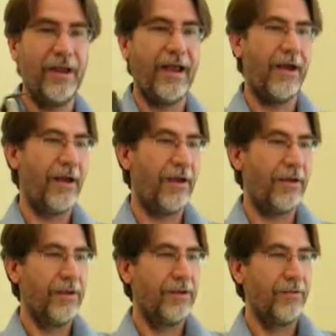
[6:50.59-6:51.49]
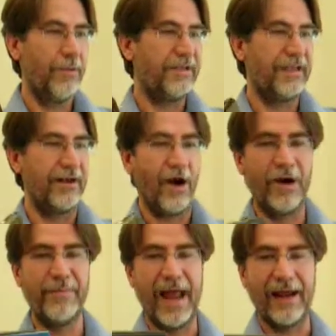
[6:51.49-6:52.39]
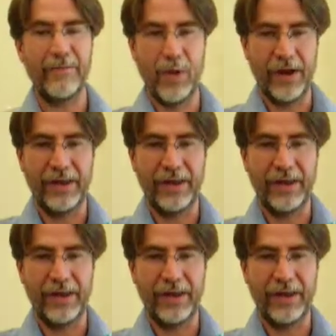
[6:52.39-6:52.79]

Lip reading: a recent hardback book,